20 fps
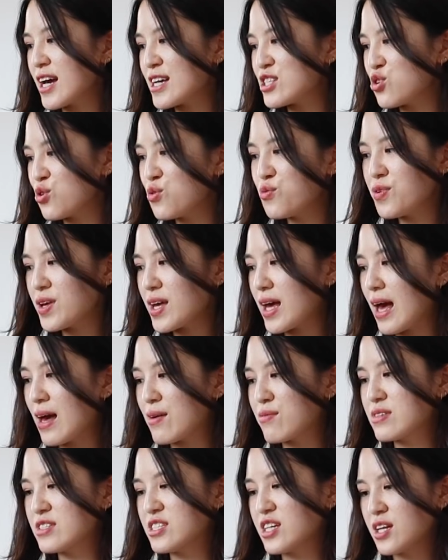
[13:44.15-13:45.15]
I don't think I
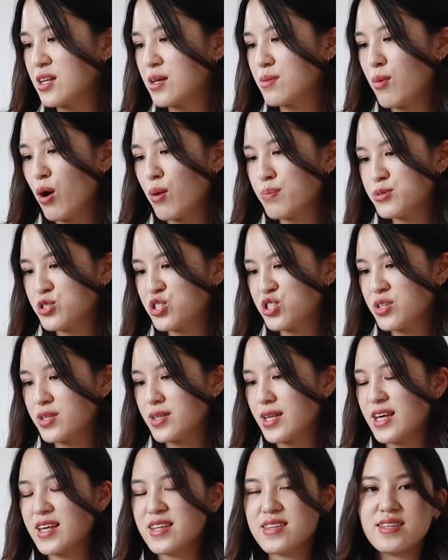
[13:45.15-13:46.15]
have a denim
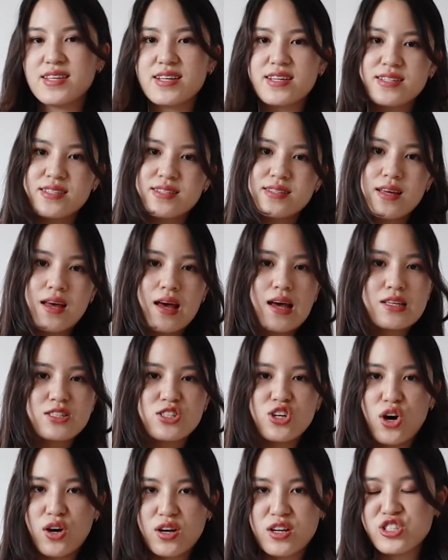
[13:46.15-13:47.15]
option in this
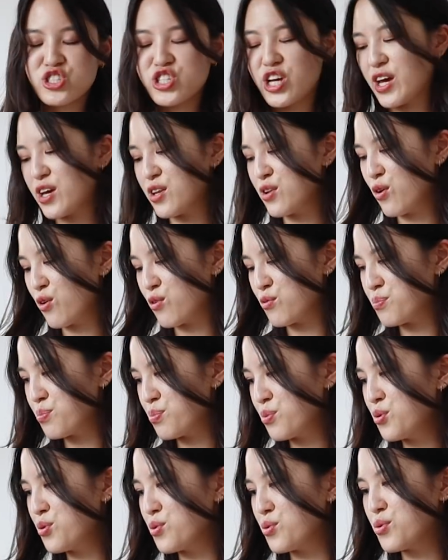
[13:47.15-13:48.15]
darker shade of
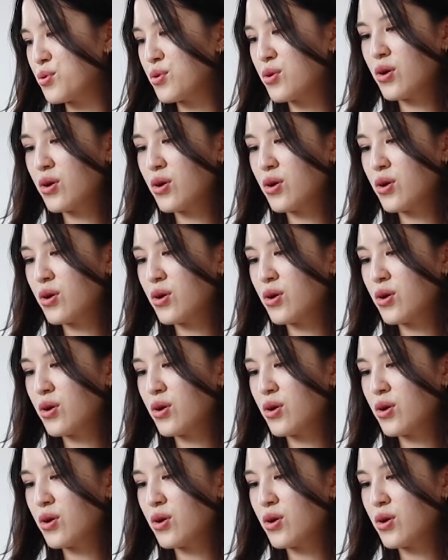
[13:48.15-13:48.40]
blue.